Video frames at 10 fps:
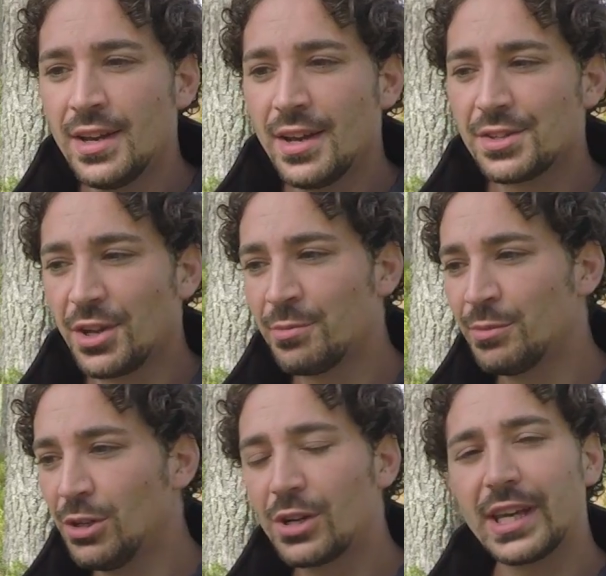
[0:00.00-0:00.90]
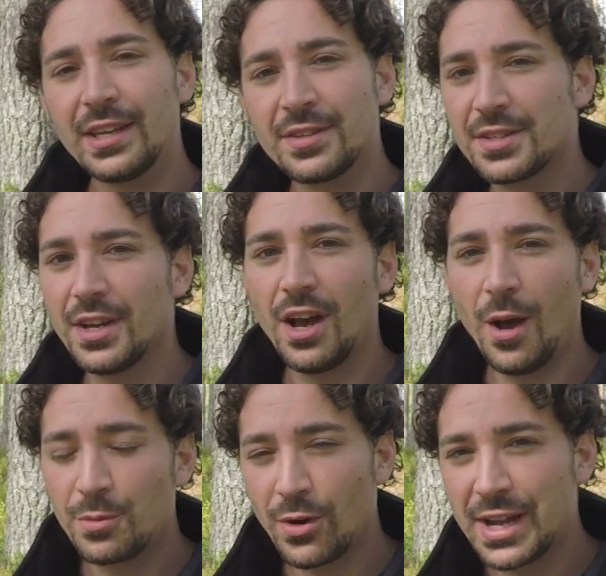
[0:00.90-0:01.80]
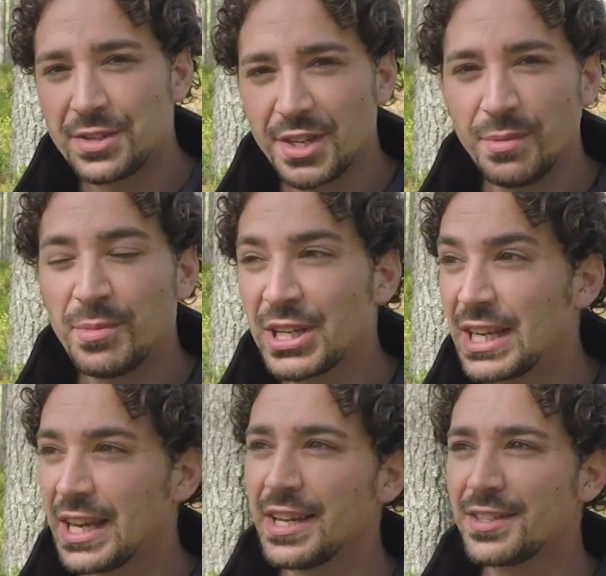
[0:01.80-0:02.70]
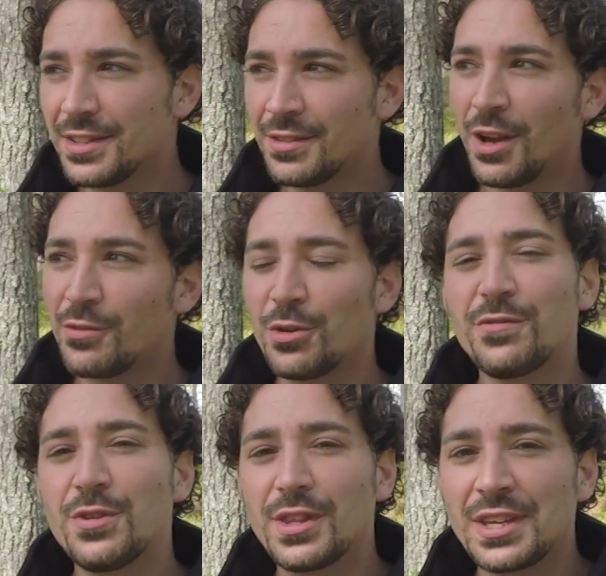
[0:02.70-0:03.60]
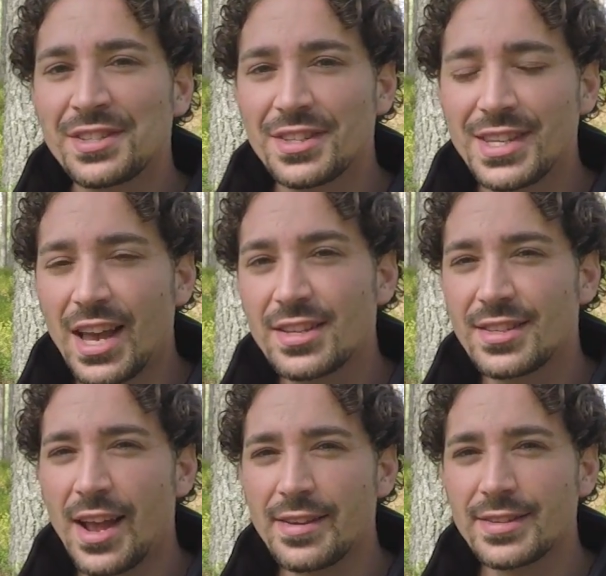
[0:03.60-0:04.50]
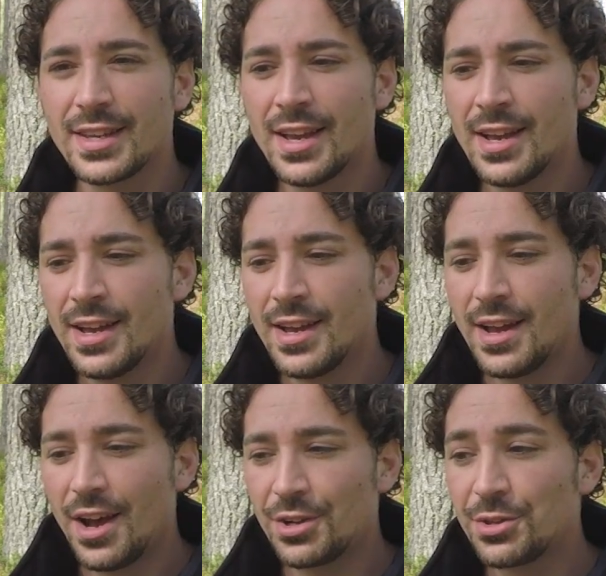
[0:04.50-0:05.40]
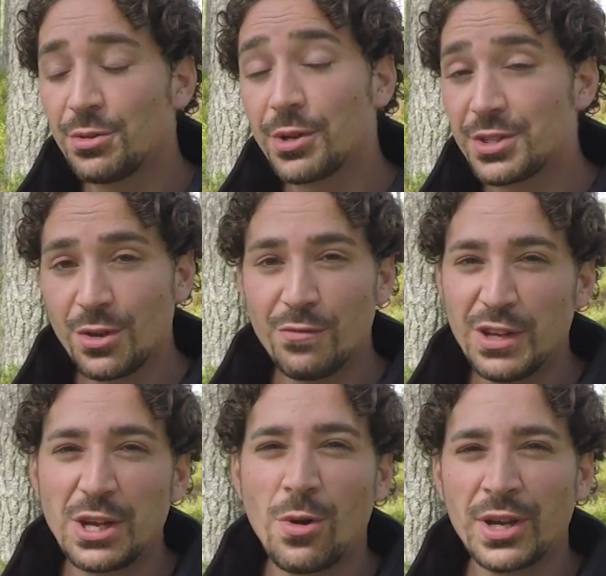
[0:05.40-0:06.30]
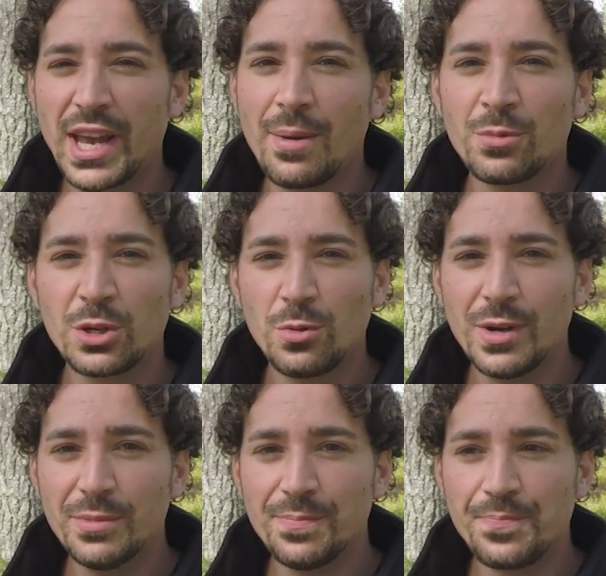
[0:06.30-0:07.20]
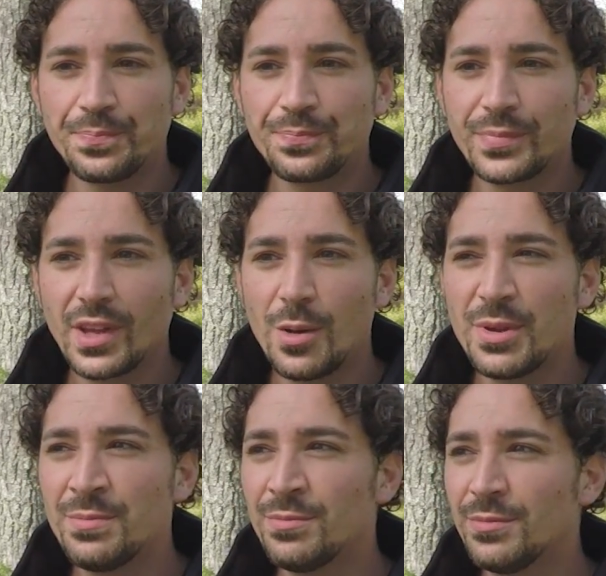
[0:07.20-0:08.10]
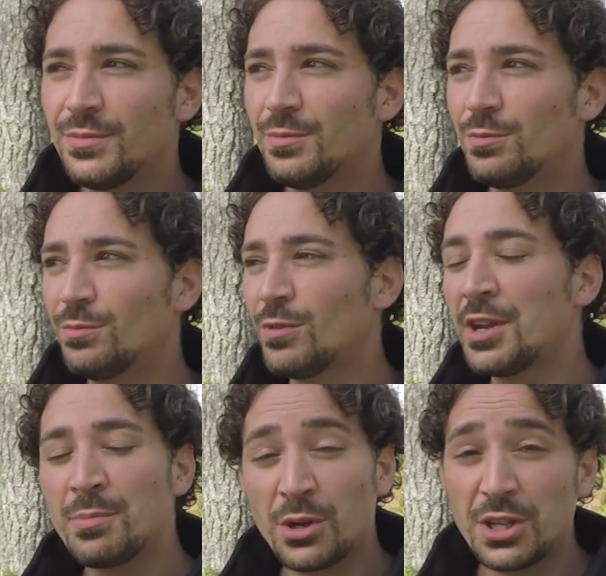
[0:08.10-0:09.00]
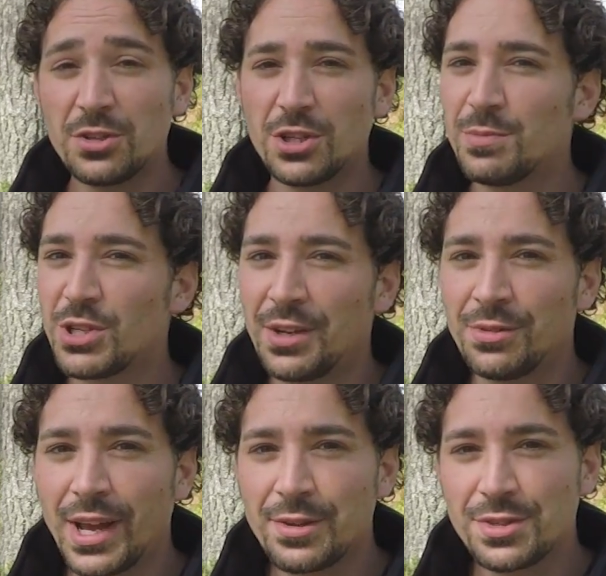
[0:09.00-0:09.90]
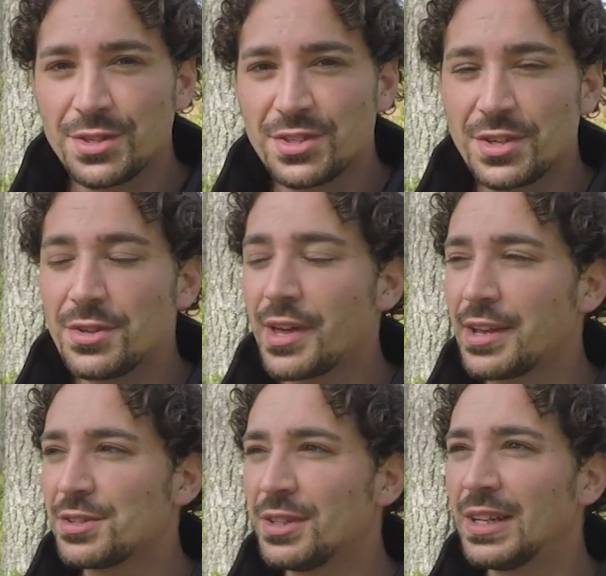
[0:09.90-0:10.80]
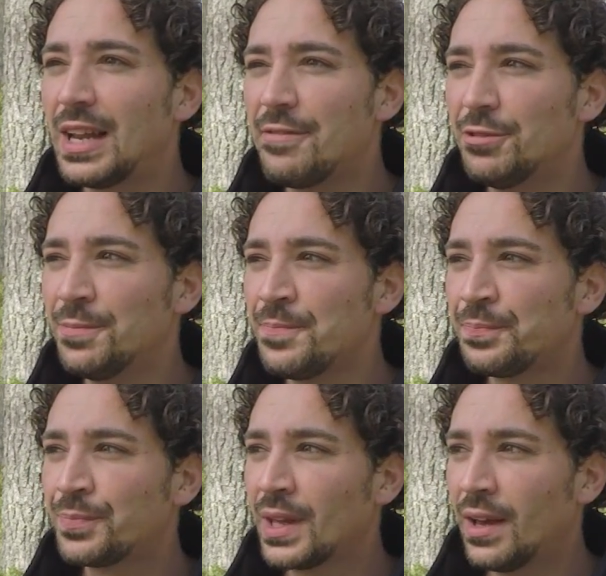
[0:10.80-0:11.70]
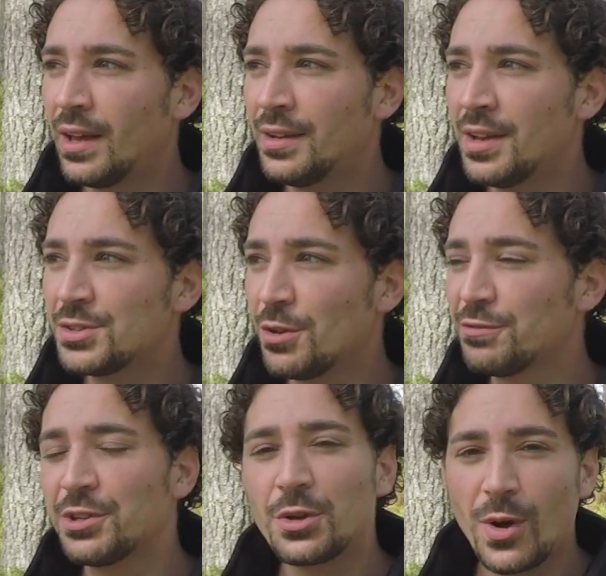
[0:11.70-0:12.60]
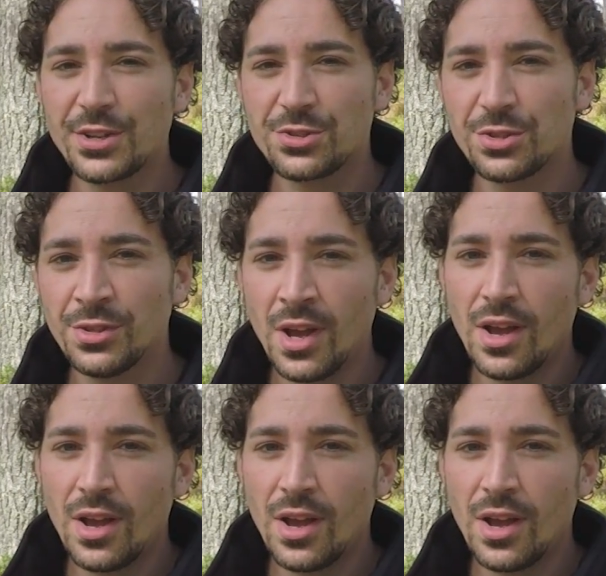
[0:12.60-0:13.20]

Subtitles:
as I'm looking to upgrade some of my kit and I've got a few things to test out. And I thought I'd do a video on camera equipment. I've been running my YouTube channel now since 2011 and it's often a question